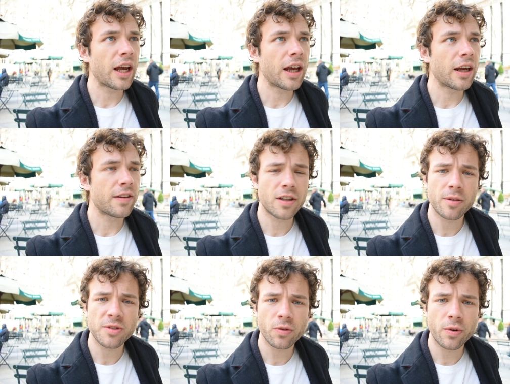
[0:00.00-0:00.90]
and
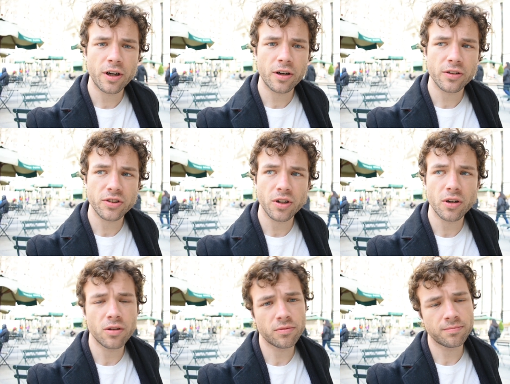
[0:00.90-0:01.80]
Times Square,
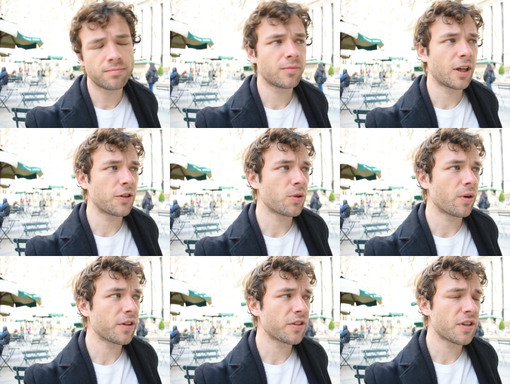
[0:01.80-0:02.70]
so a lot of
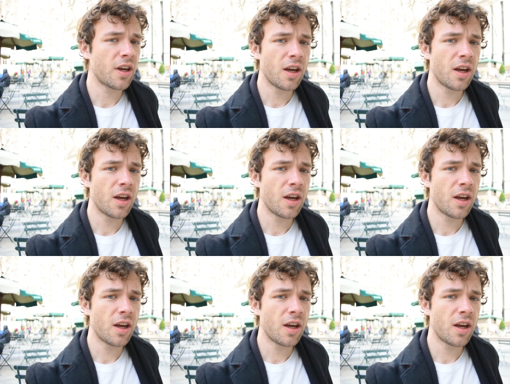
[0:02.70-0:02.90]
tourists.